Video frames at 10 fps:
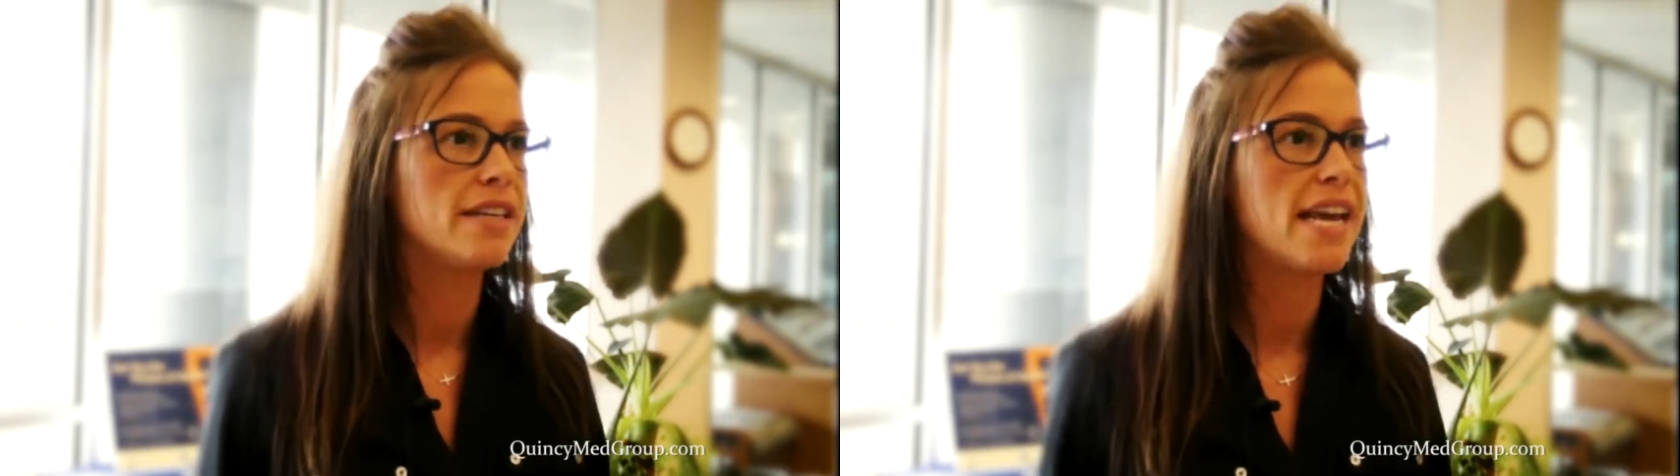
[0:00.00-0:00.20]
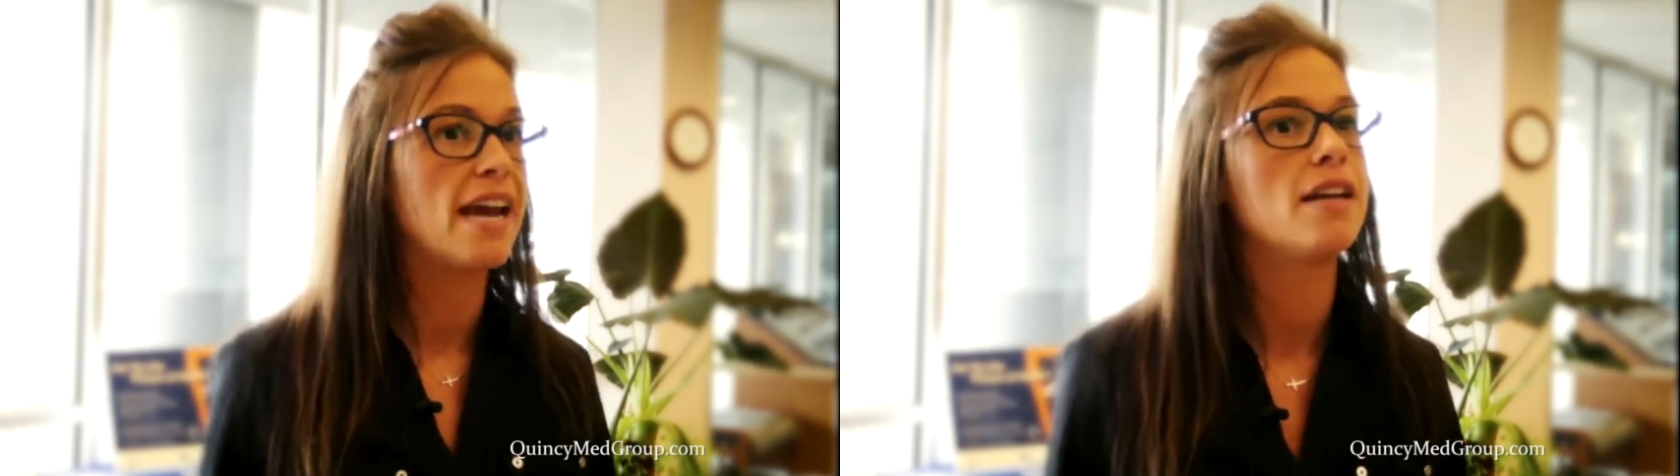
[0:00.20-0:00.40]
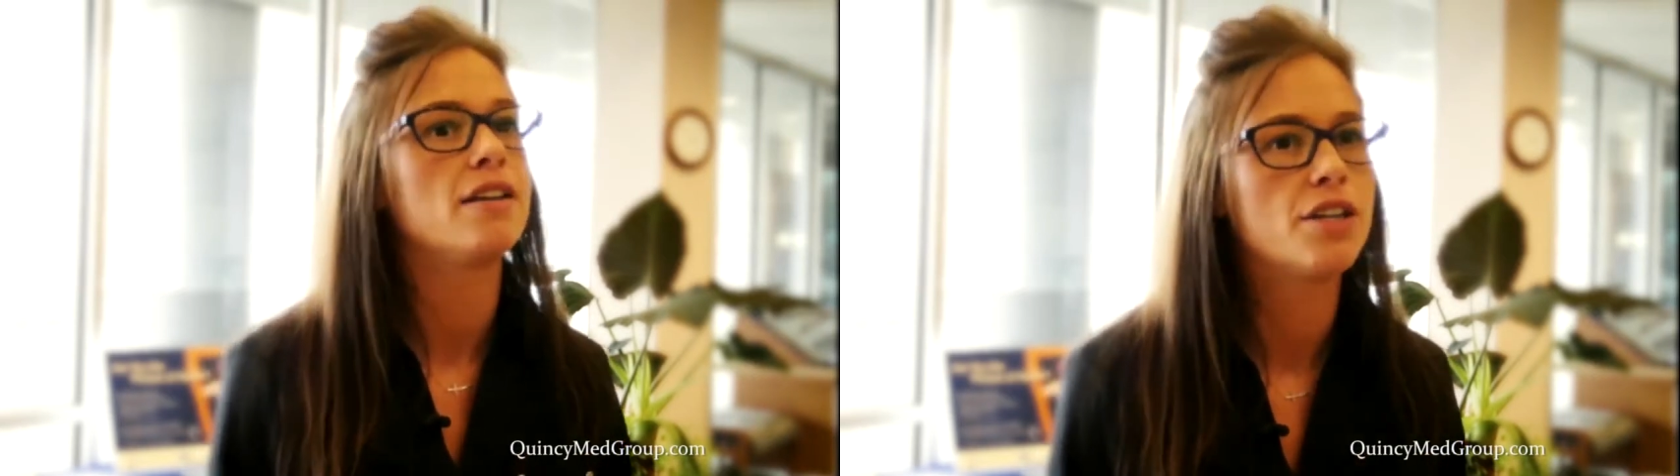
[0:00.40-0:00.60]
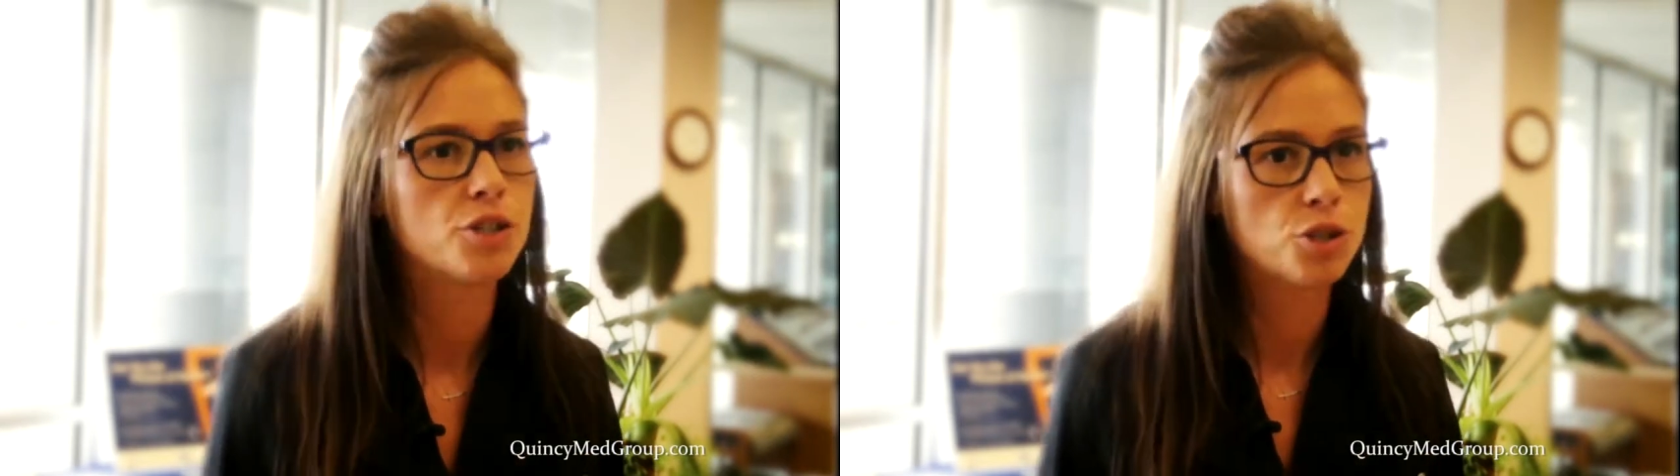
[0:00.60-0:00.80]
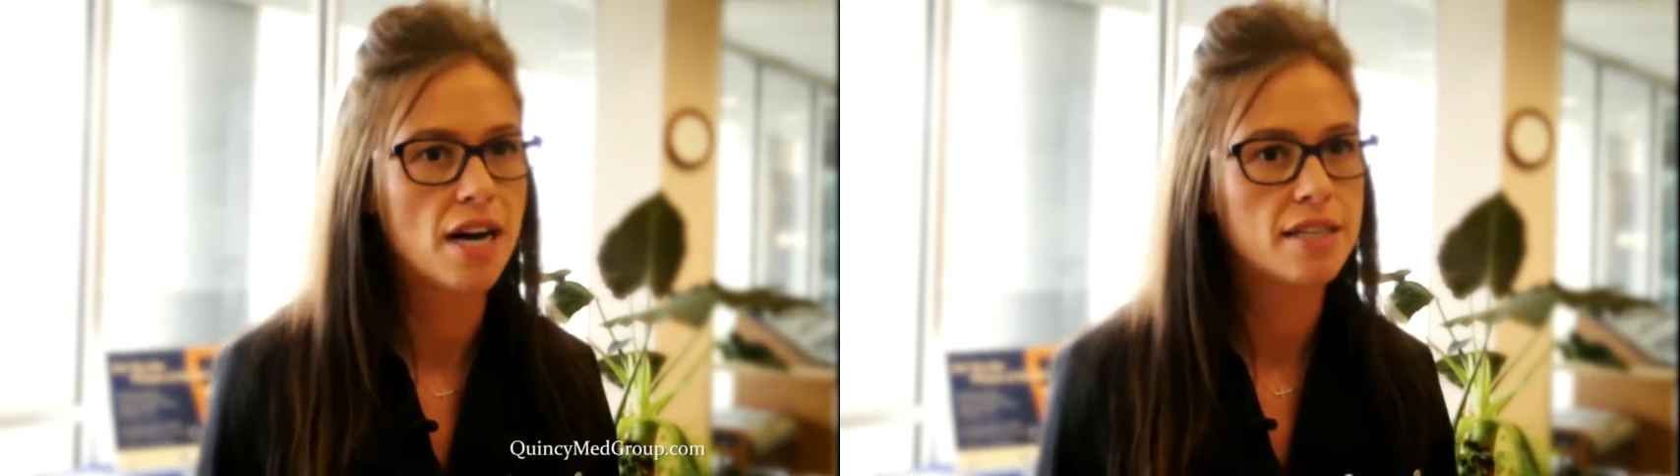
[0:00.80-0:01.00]
gaining
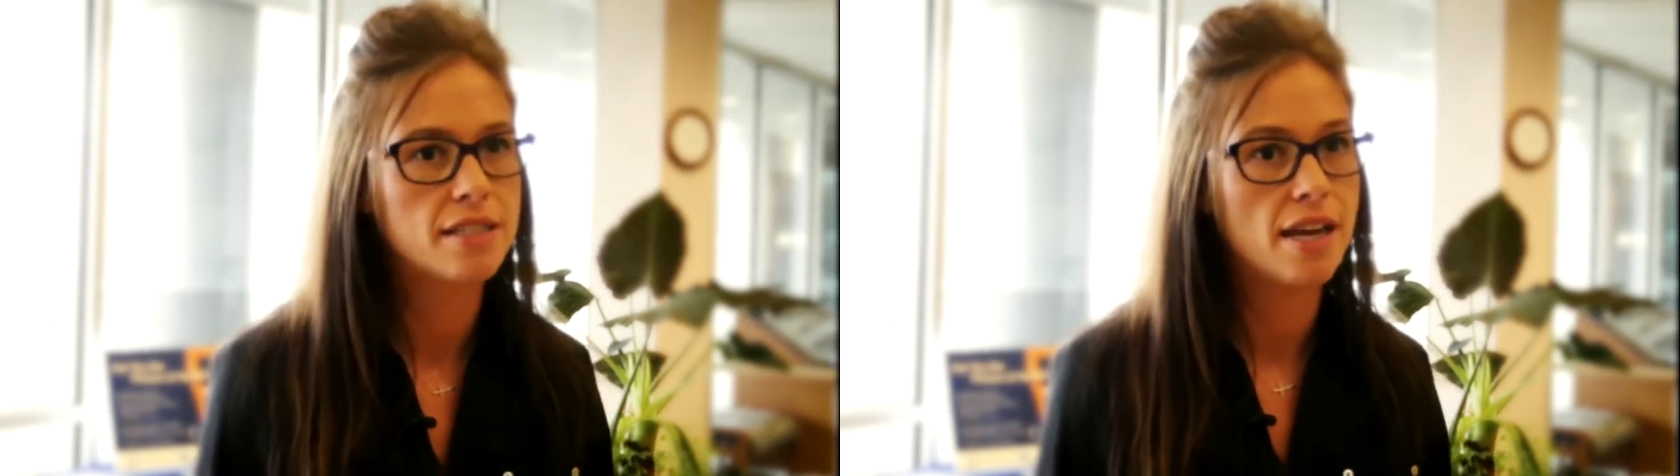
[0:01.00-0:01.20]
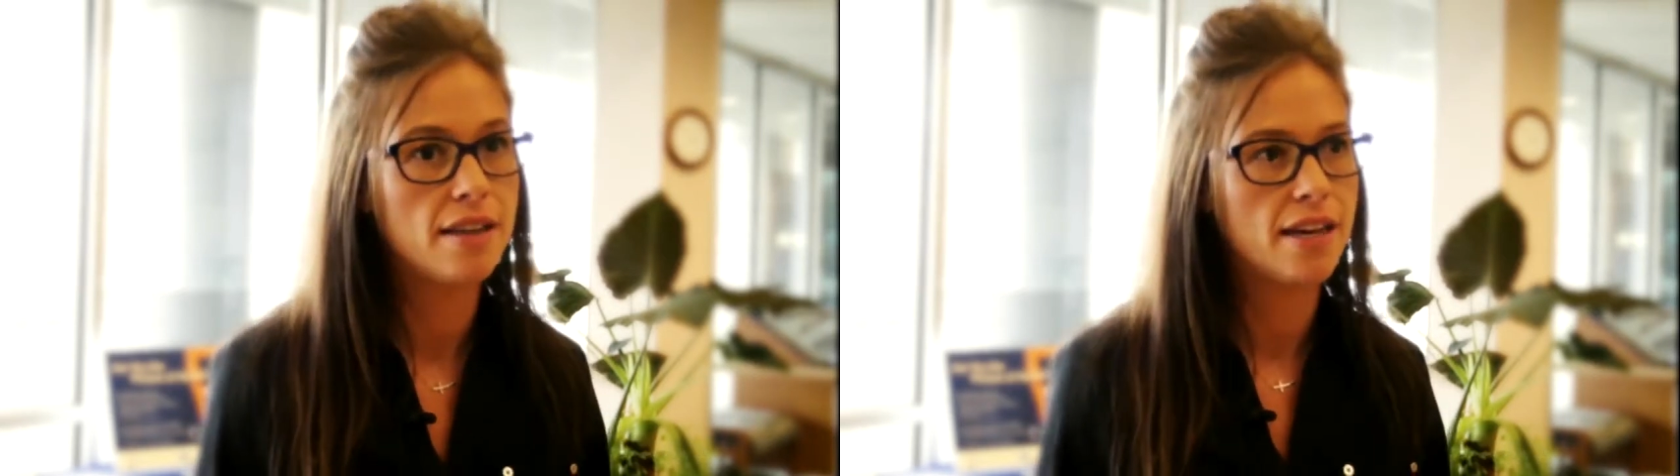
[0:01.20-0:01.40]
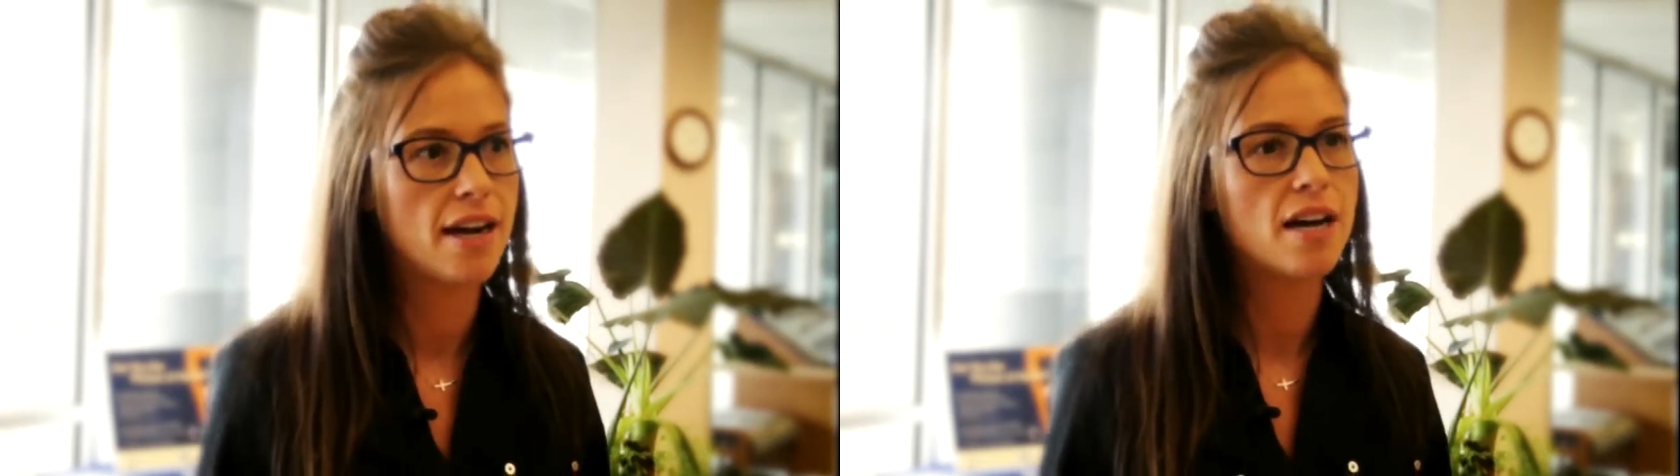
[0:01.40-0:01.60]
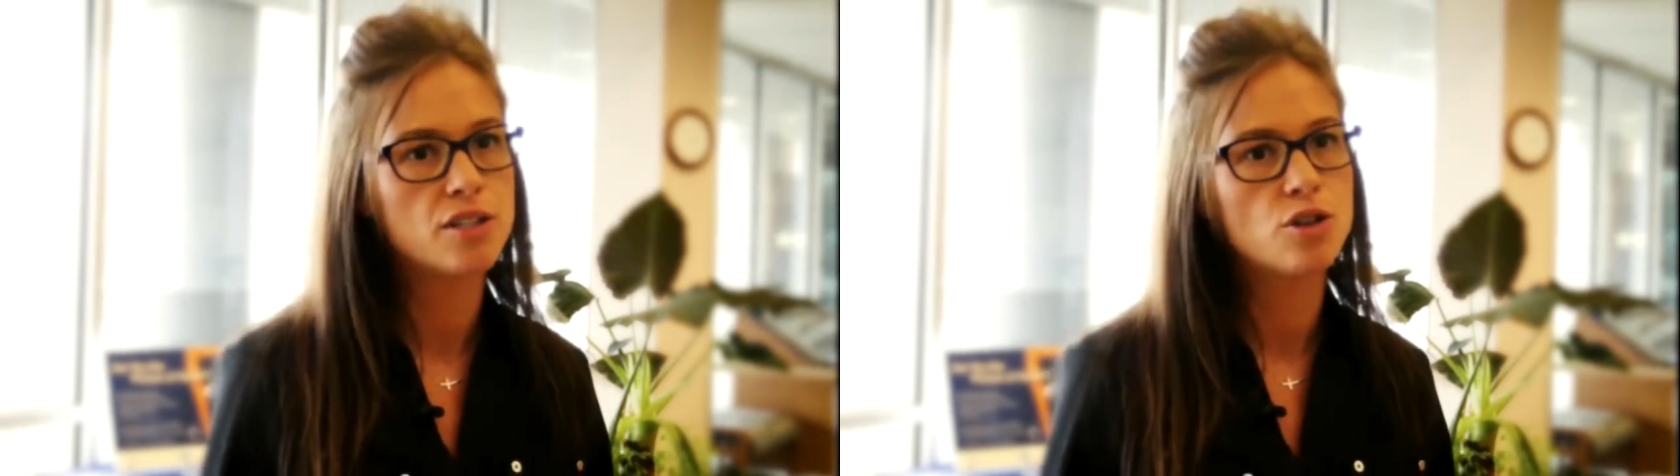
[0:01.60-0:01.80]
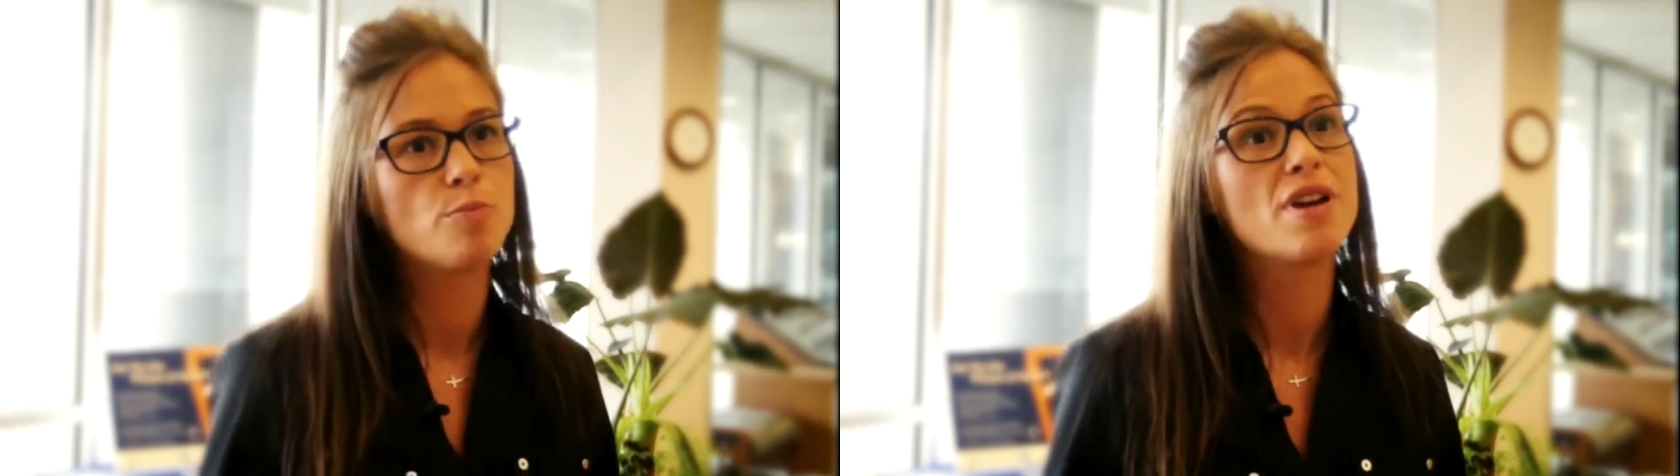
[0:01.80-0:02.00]
their trust, and then also